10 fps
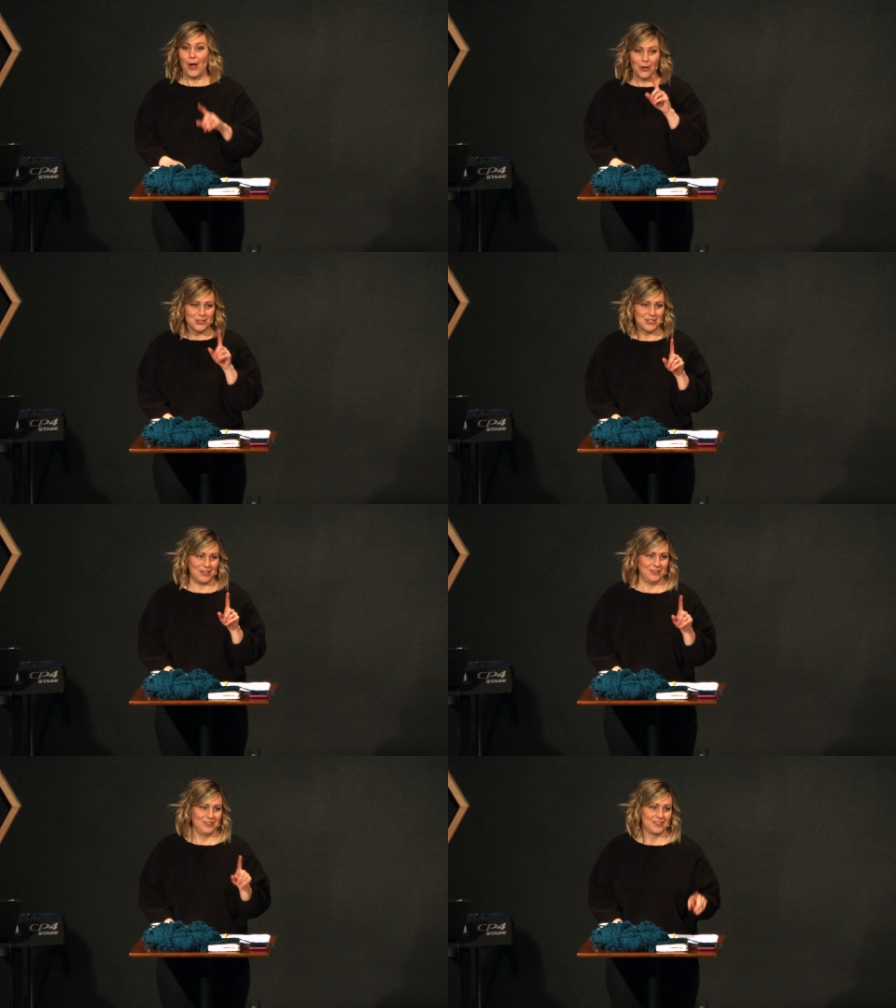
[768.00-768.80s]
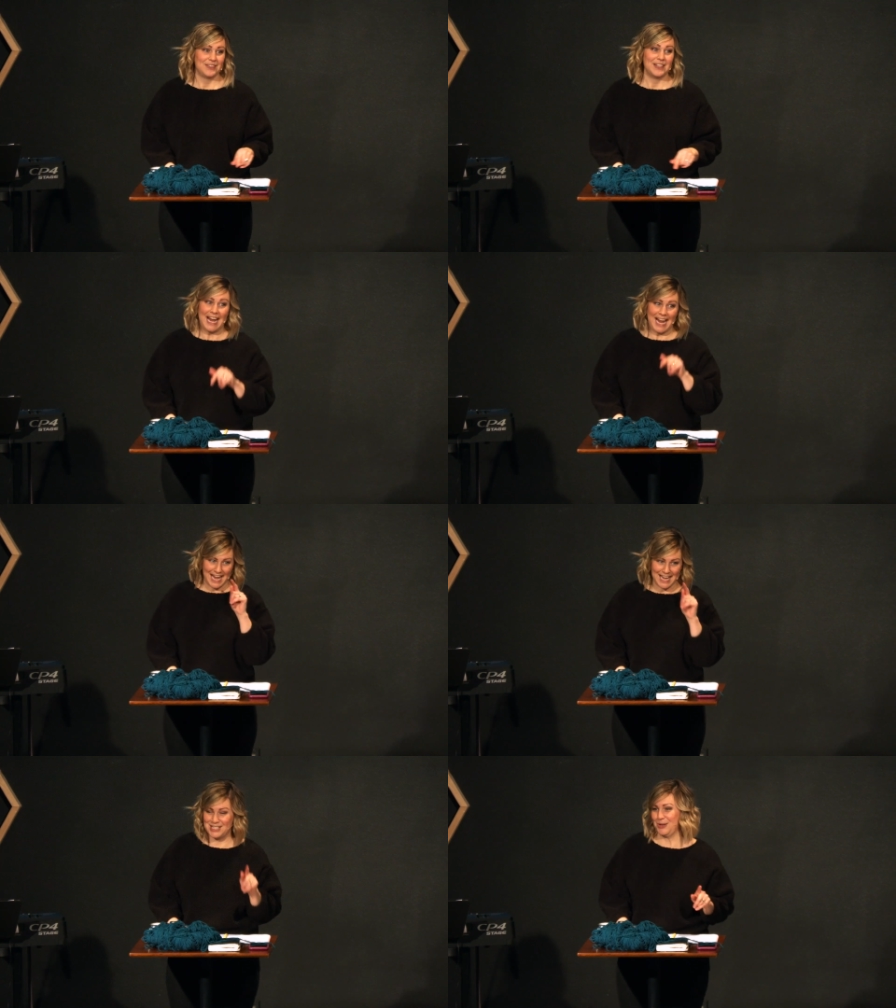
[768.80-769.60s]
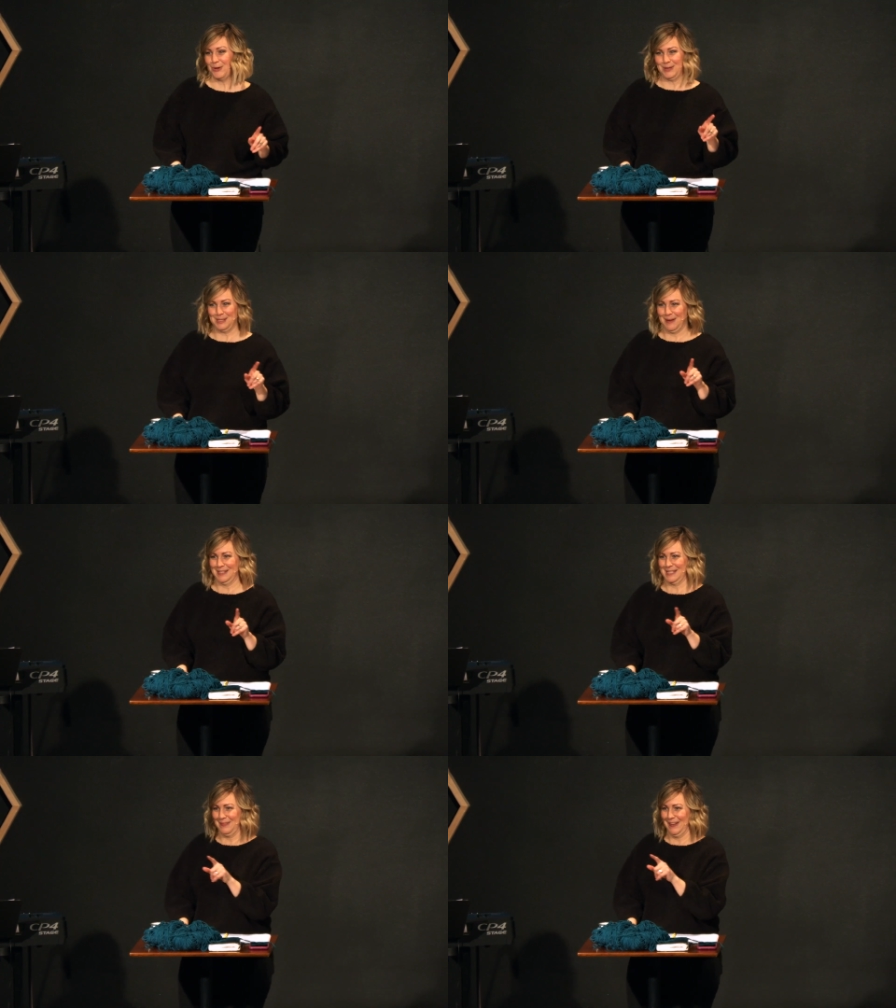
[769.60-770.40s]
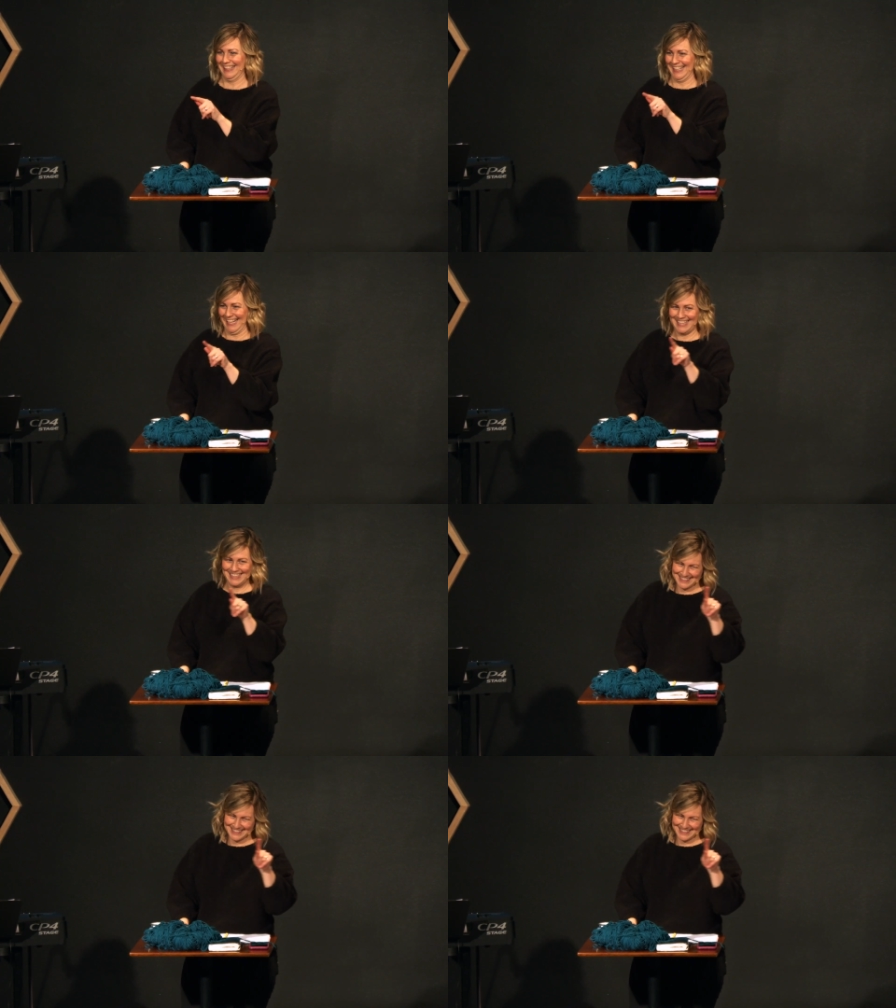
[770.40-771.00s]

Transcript: Also, it's your responsibility.